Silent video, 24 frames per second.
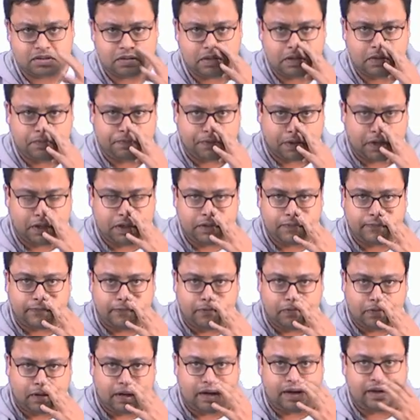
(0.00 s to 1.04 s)
If I if
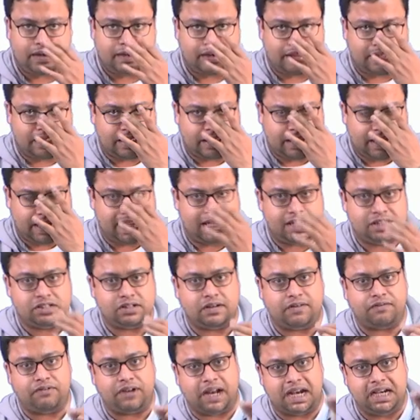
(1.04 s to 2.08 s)
you are at age
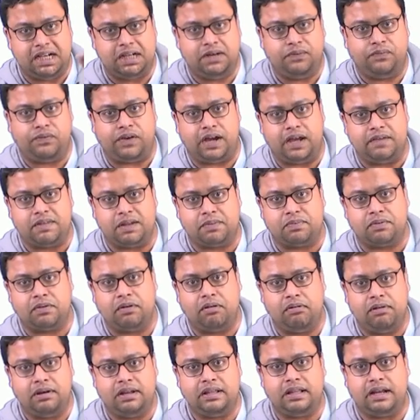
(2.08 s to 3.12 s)
of 95 the
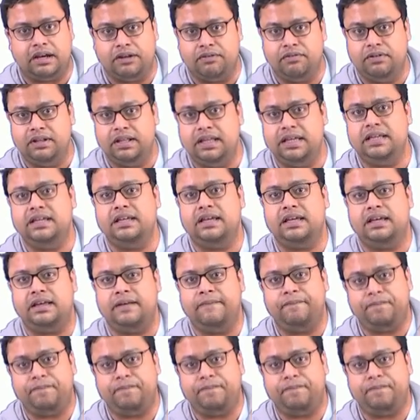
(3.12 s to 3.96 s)
probability that you will e